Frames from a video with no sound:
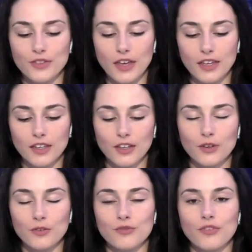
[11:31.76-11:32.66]
thank
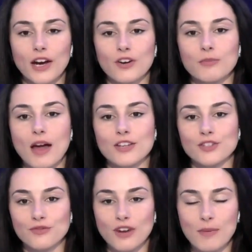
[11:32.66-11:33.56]
you very
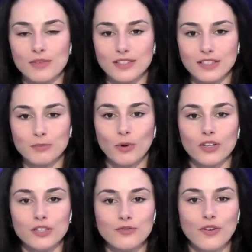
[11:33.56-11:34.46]
much, Avramis,
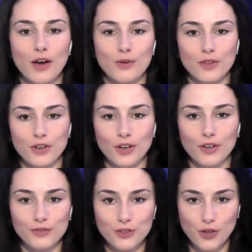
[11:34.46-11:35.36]
Despotis, founder
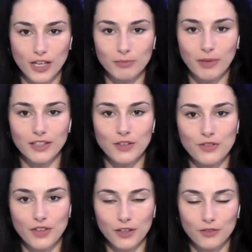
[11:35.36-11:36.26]
of
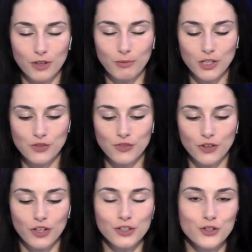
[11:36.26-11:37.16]
Tradepedia. Thank you very much
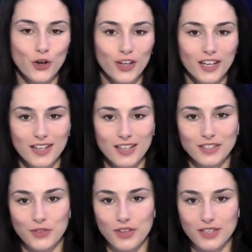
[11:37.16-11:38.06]
for joining
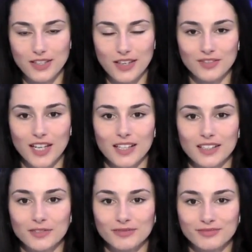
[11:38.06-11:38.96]
us this evening.